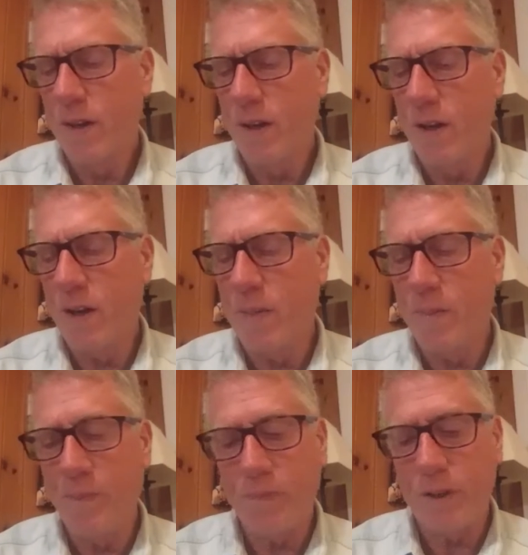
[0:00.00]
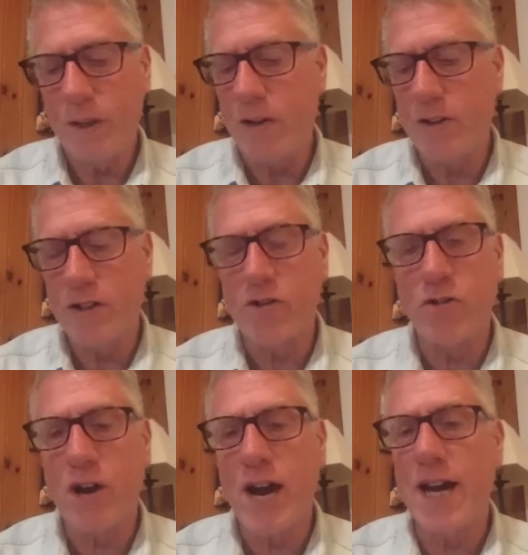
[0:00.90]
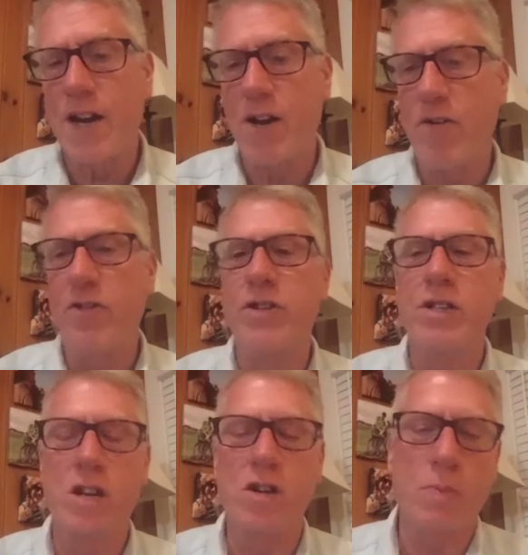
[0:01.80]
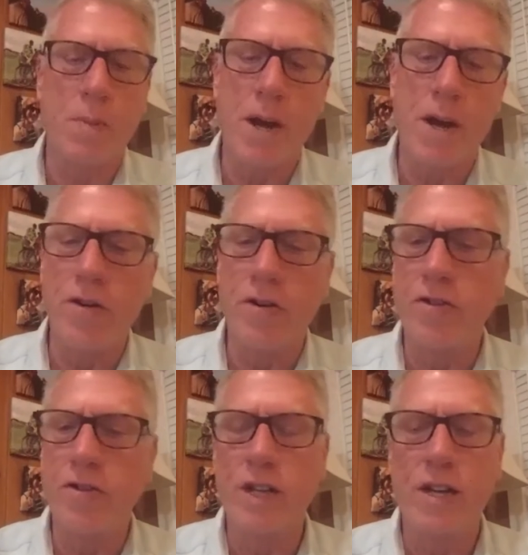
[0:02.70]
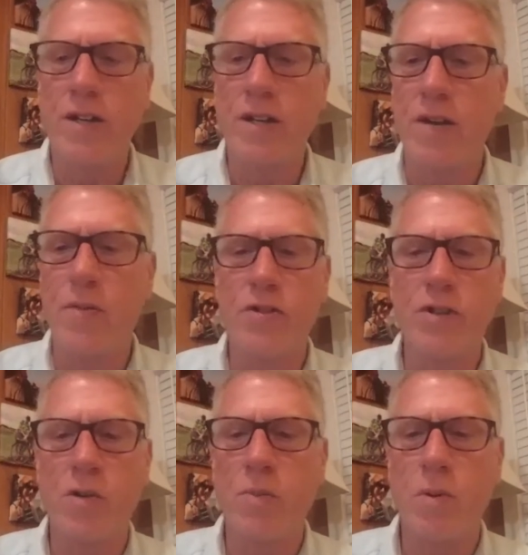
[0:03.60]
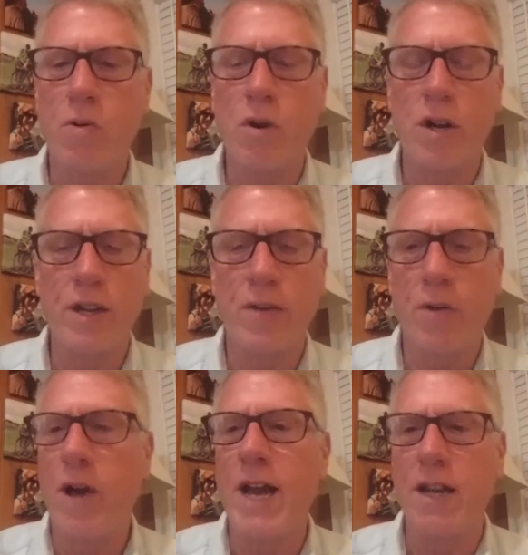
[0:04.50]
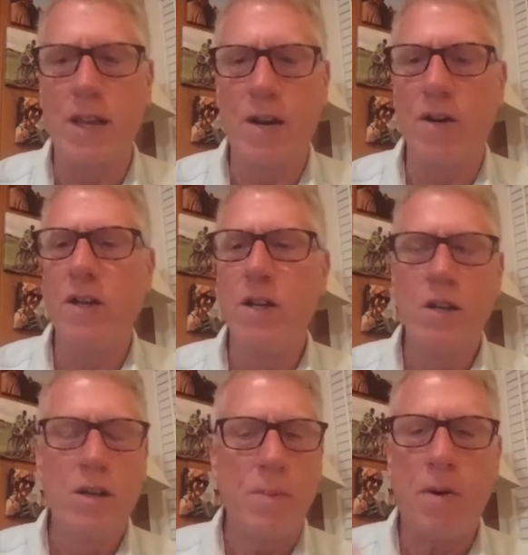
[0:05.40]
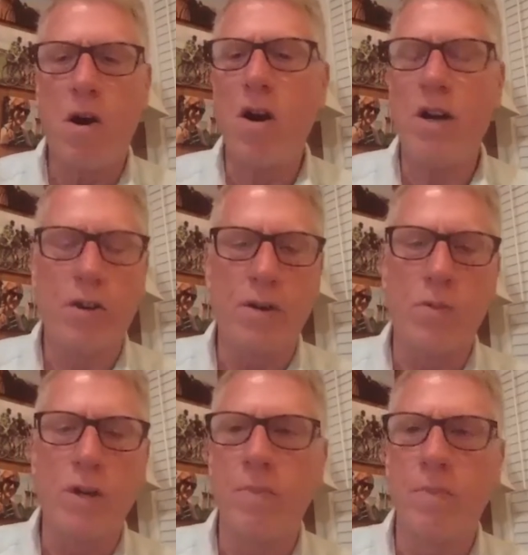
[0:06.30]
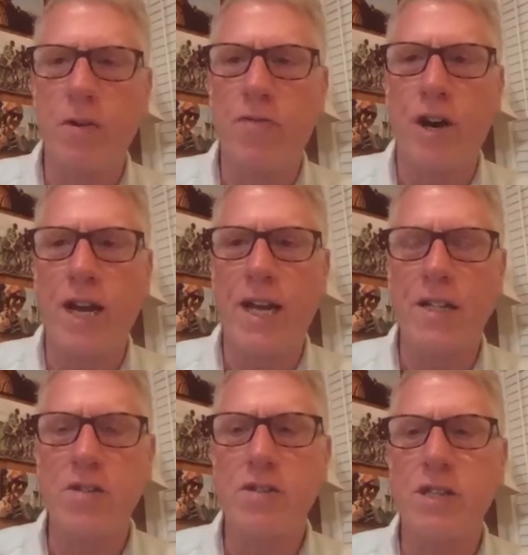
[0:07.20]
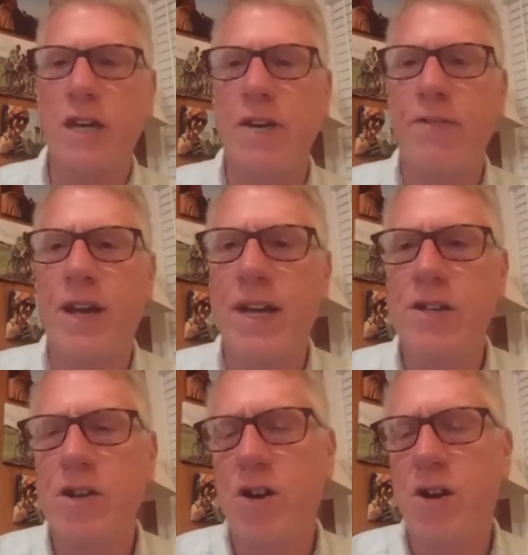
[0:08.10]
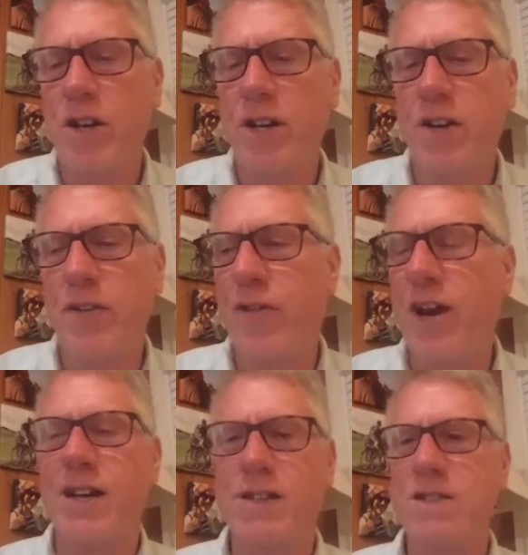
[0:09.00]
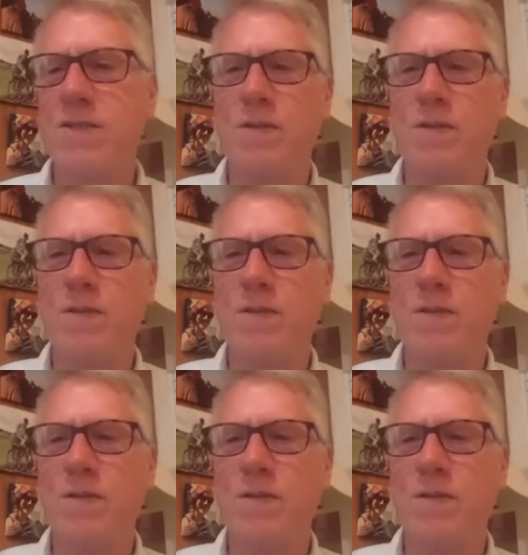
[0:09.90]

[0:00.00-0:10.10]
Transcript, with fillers: um, you know, it's those track owners, it's those promoters that, that were so important that were right in there partnering with Bill France, who's the head of NASCAR, you know, and France